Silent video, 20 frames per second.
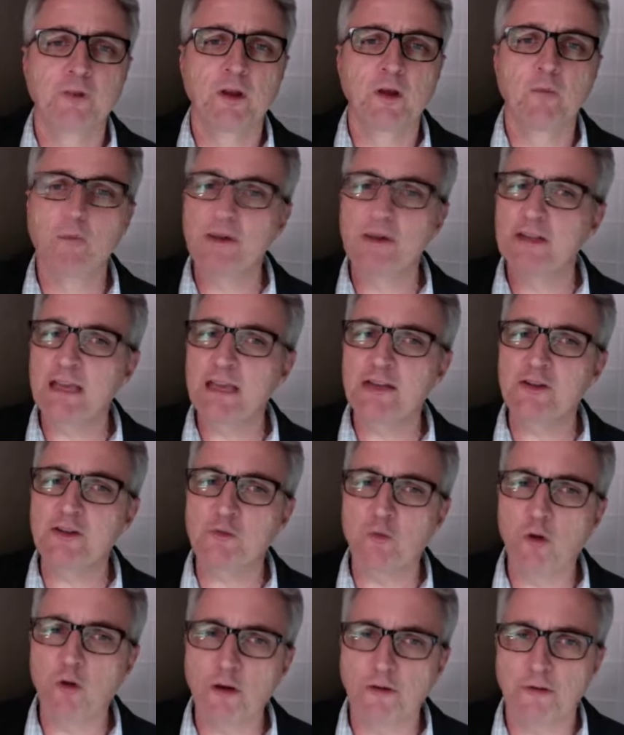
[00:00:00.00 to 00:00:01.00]
But guess
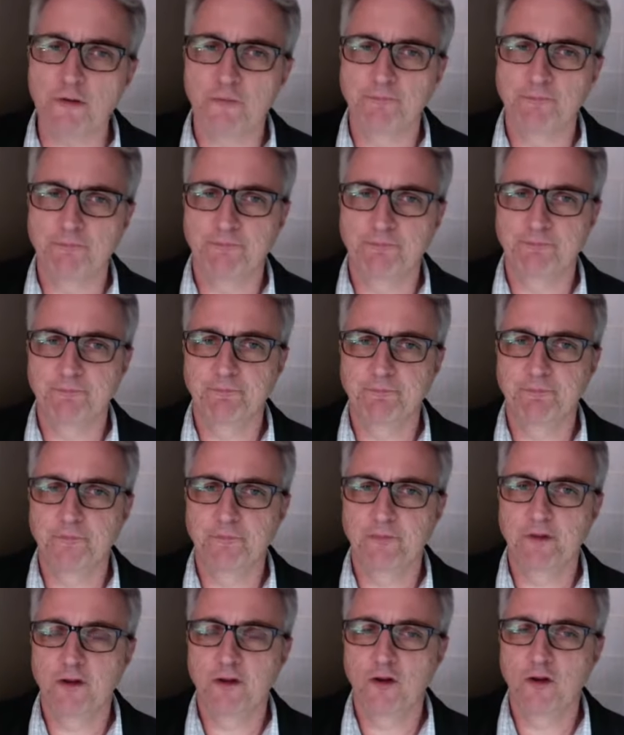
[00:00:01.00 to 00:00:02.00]
what?
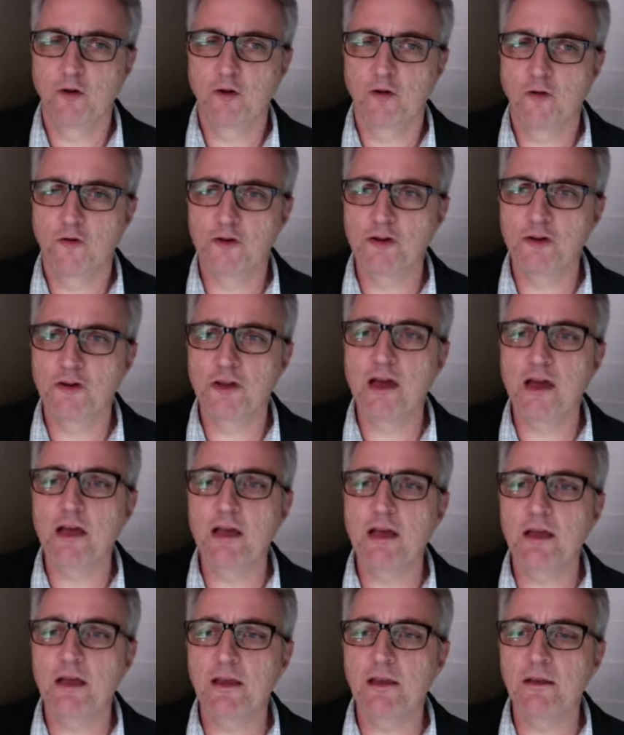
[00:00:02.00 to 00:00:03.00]

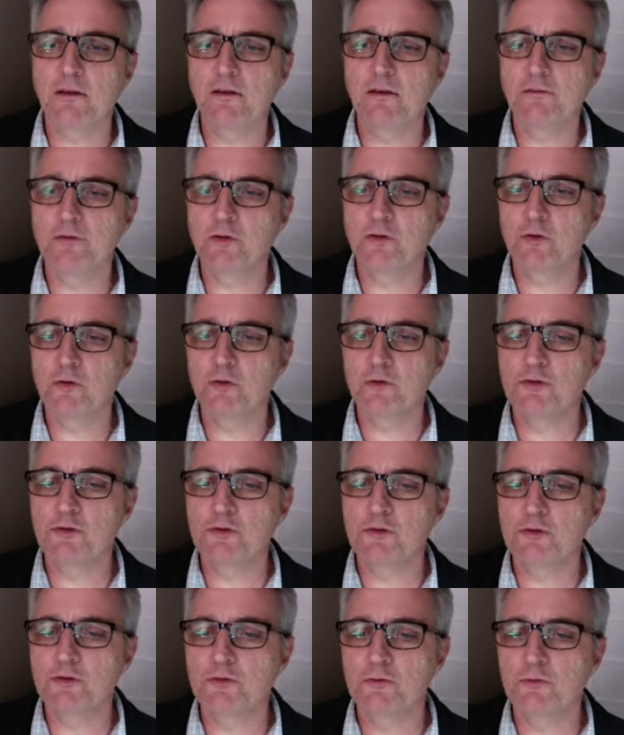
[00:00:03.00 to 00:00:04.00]
Today, of
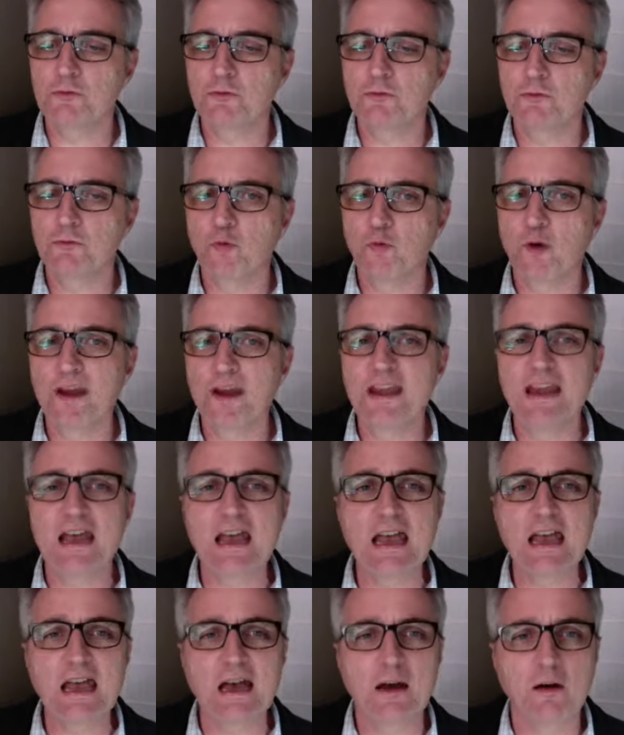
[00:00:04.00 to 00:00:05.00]
course, we
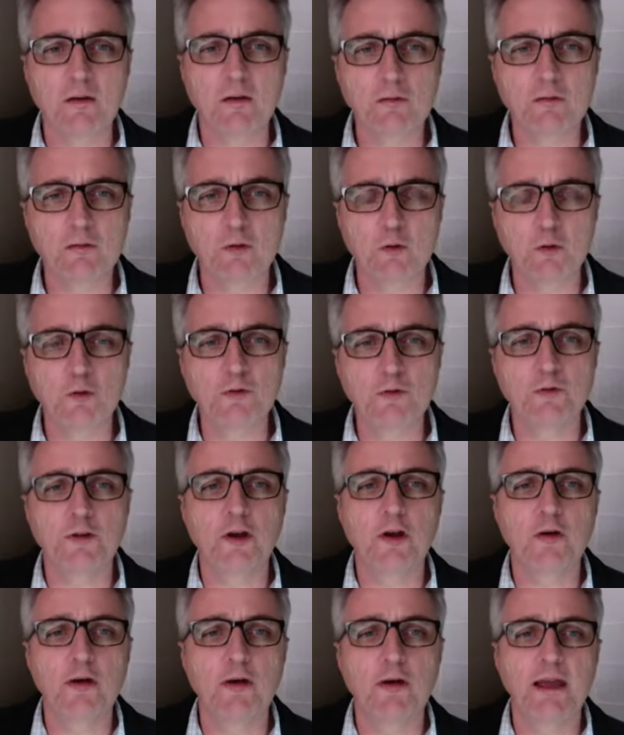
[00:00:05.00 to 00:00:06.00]
now
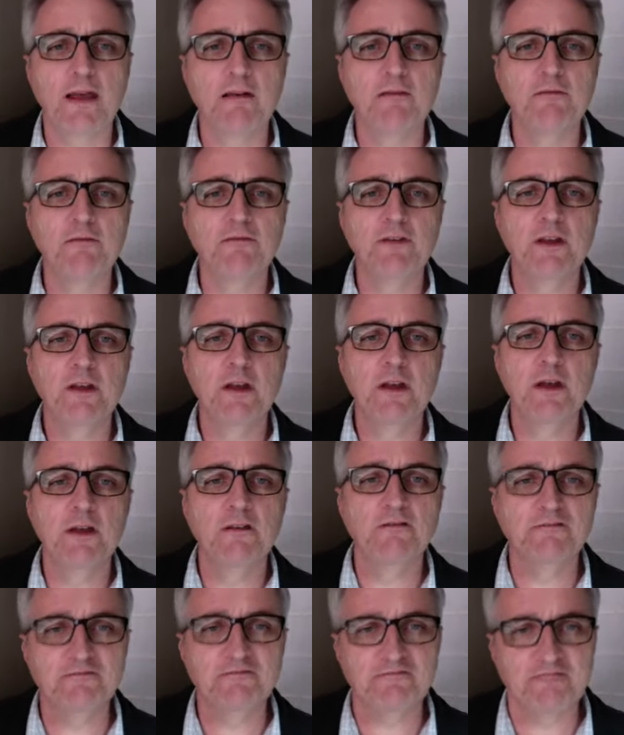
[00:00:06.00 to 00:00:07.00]
also have
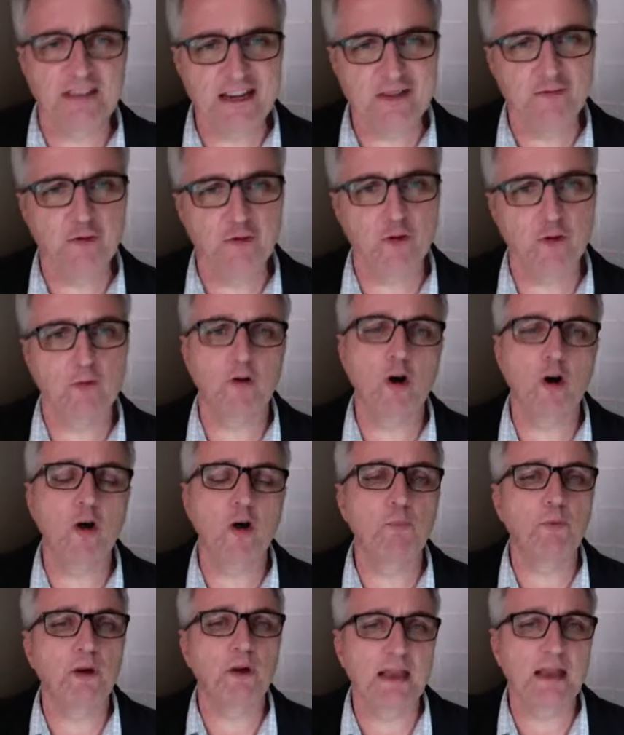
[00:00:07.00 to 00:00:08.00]
federal
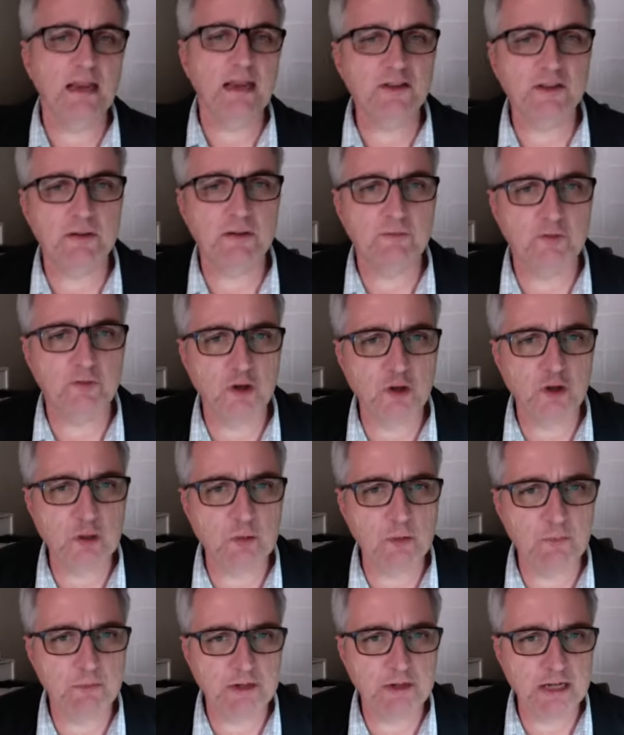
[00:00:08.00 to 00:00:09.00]
comprehensive
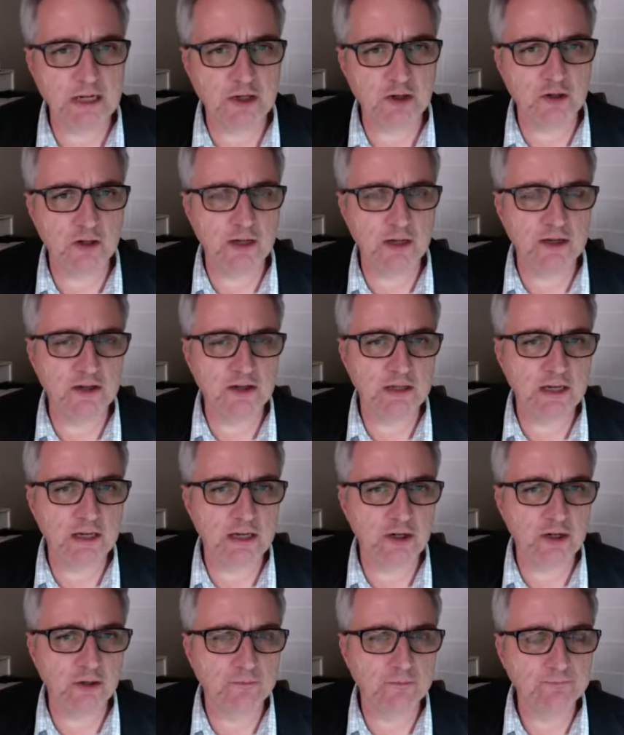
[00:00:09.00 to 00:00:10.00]
consumer protection
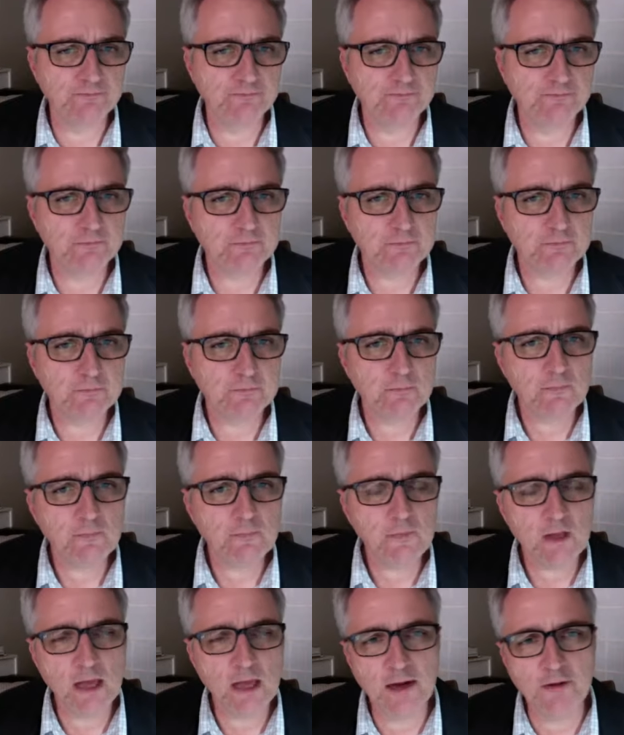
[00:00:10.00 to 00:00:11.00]
legislation
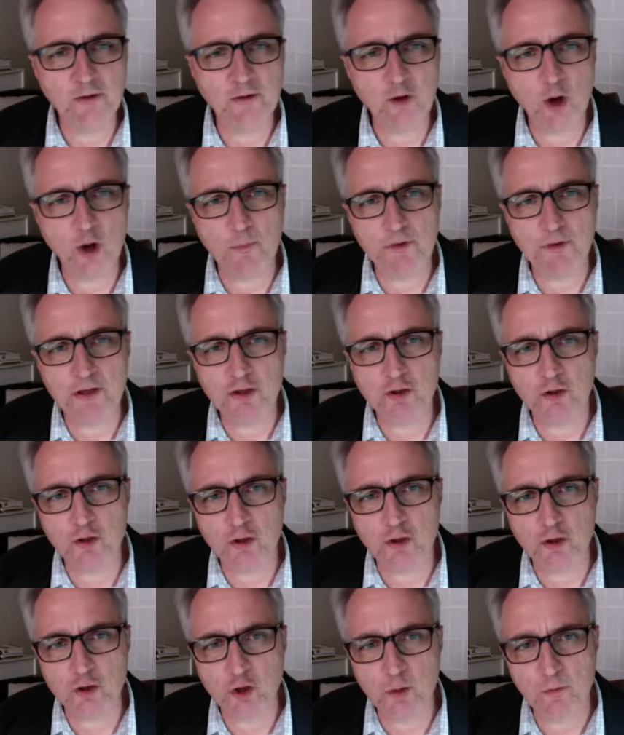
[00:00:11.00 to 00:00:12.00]
under the Competition and
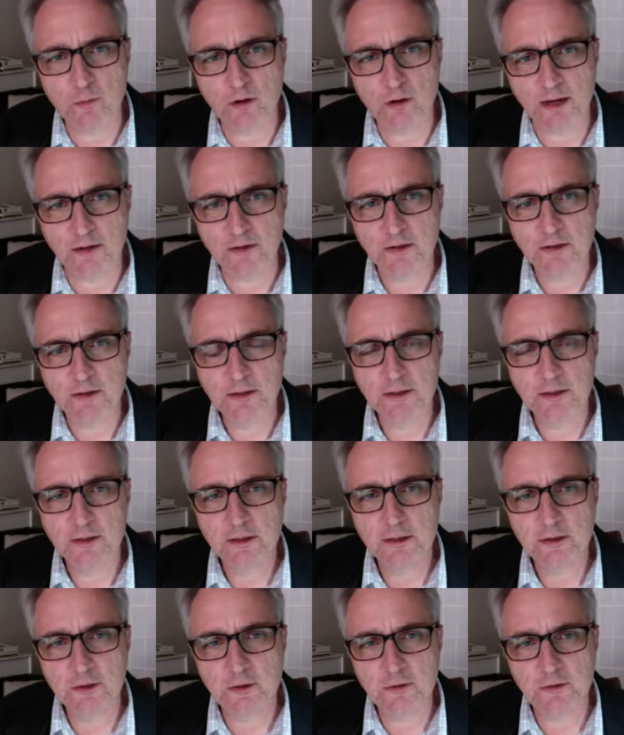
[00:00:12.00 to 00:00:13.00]
Consumer Act
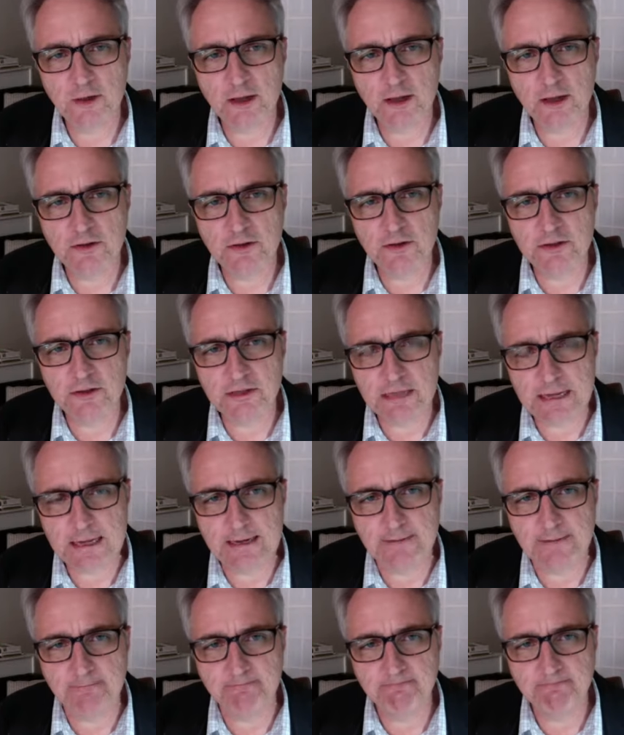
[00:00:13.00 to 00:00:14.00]

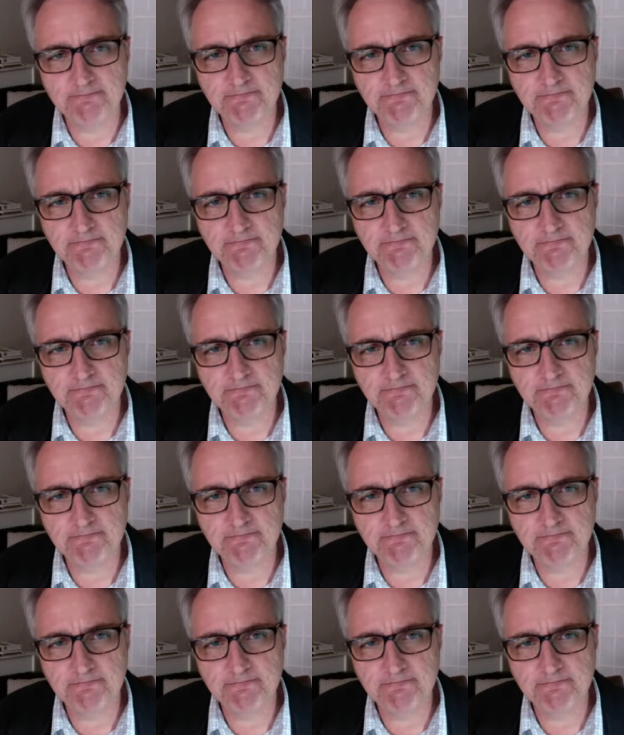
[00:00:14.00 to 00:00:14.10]
2010.